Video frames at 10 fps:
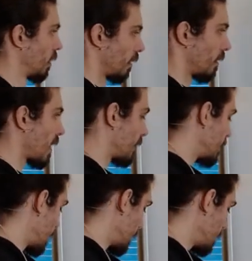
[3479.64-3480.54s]
The
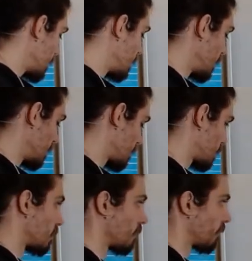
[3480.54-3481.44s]
idea is this.
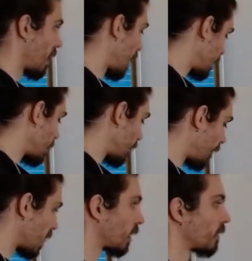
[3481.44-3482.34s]
I need a
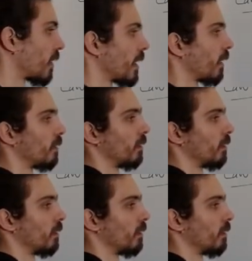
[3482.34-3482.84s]
larger triangle.